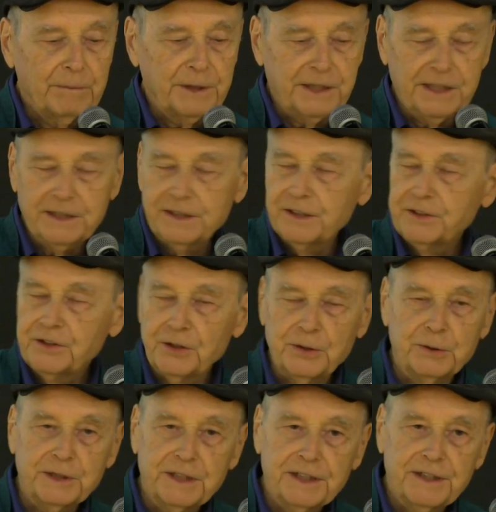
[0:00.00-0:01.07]
he did it
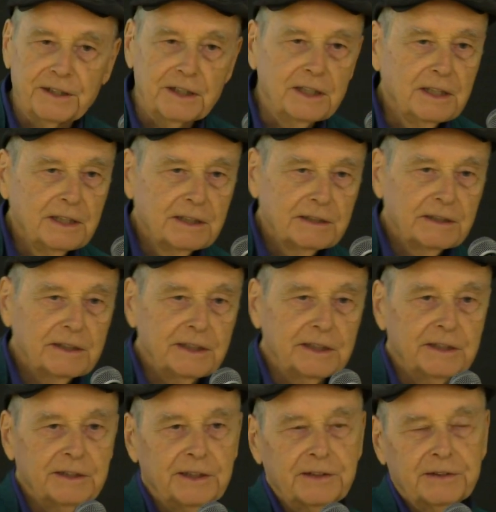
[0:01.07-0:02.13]
too. He did
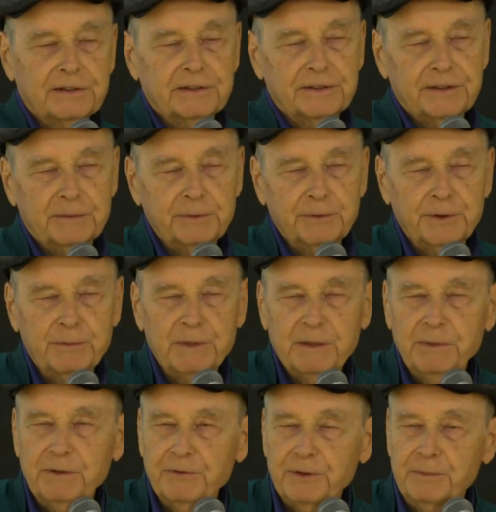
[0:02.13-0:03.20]
some of you may
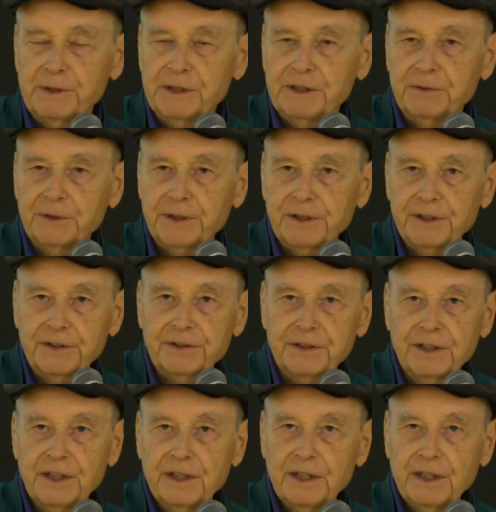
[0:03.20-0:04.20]
be familiar with this